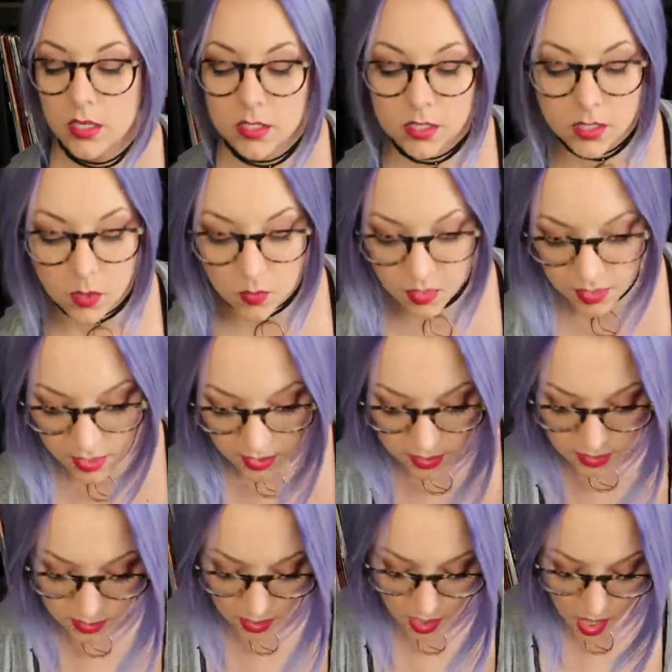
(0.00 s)
So
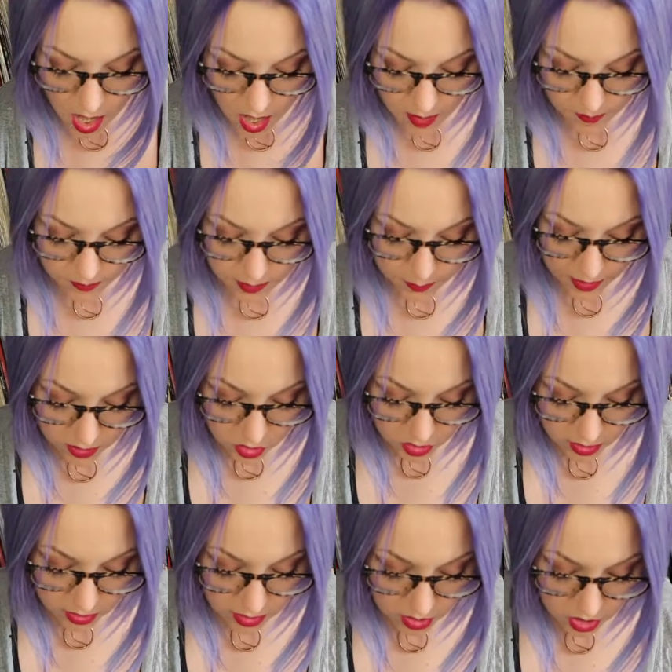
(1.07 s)
this
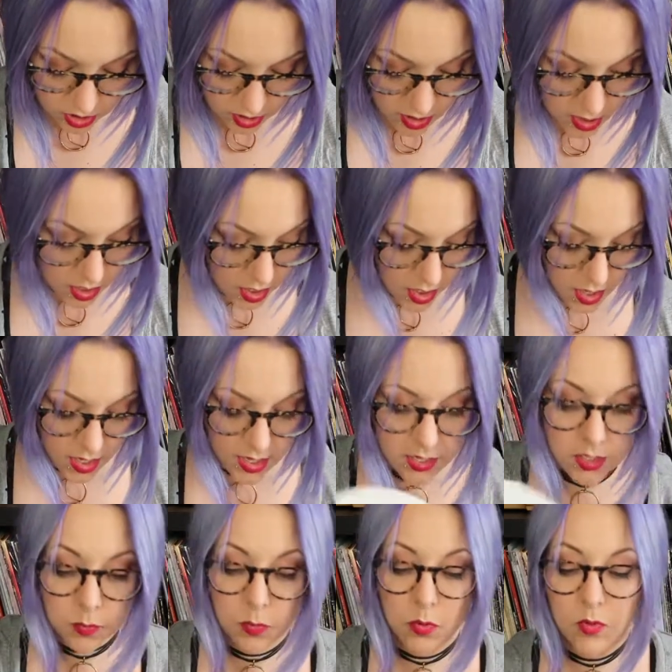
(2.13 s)
special edition here
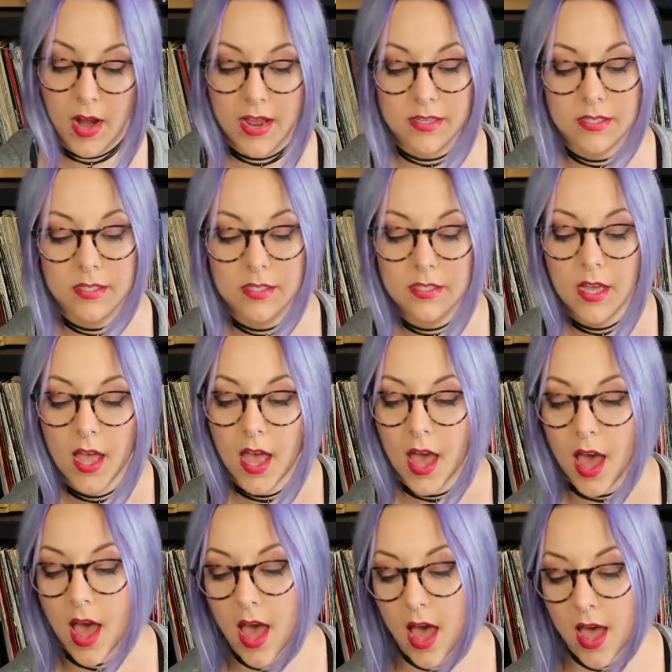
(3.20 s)
is pressed
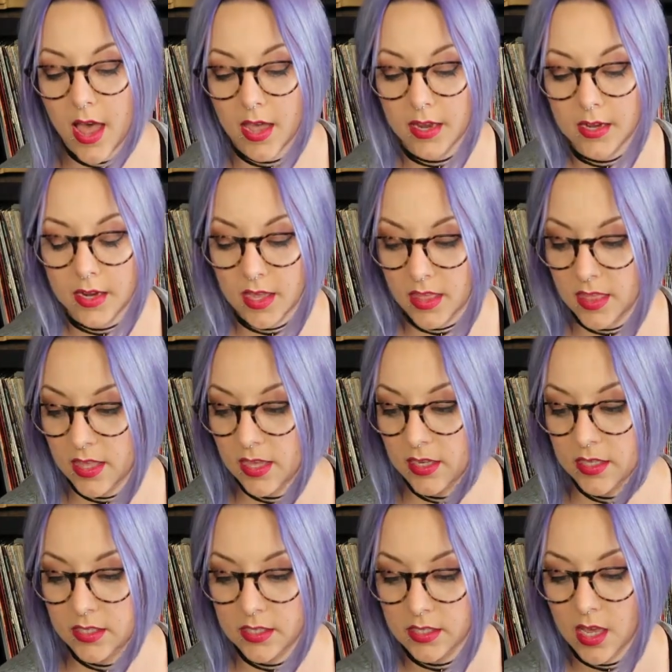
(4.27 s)
on
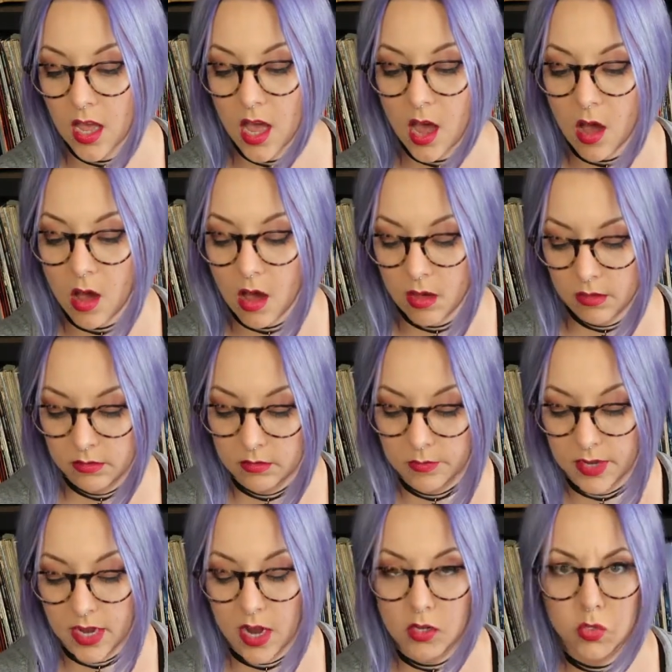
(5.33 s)
this, oh
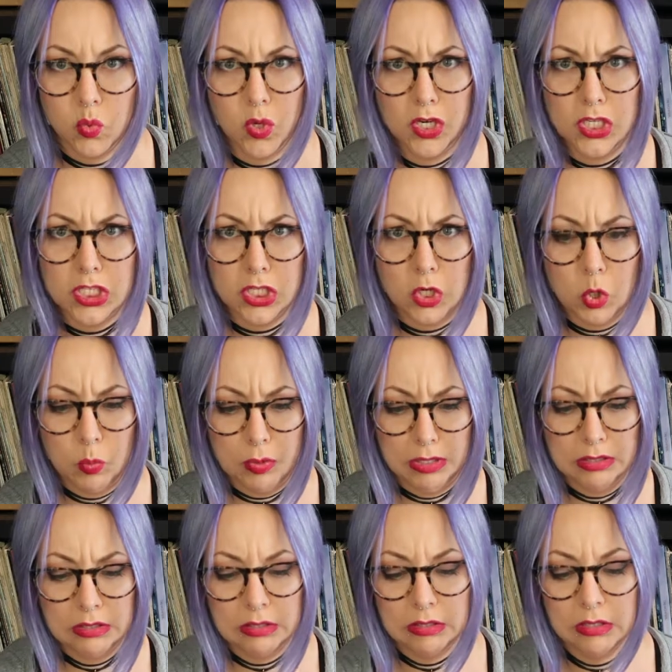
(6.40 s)
my gosh, where does it
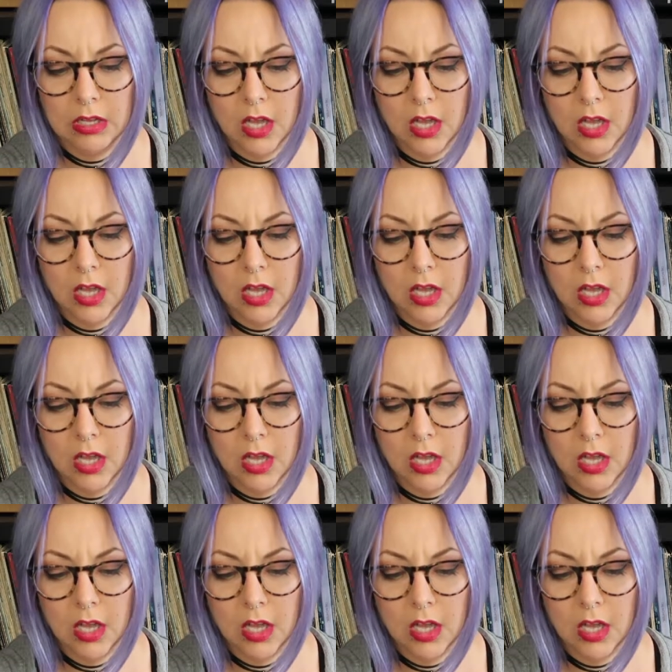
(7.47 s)
open?